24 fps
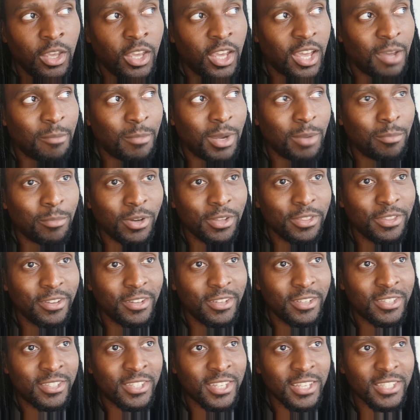and my
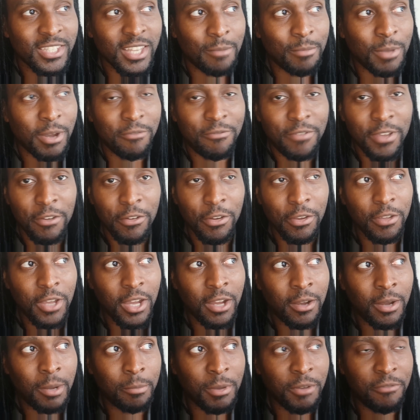mother says I'm a
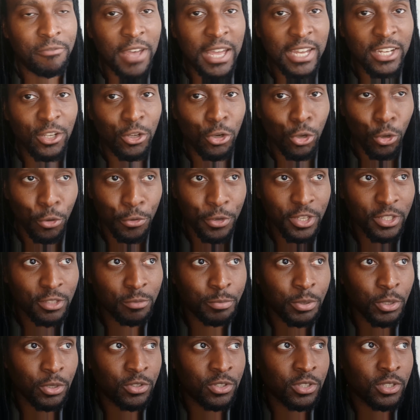vainglorious
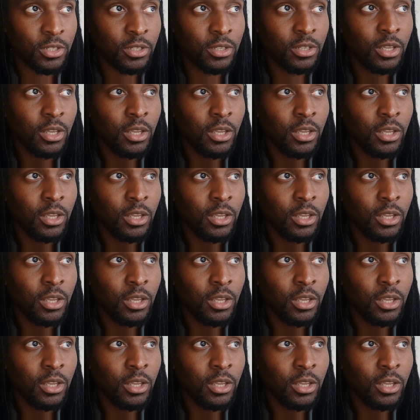person.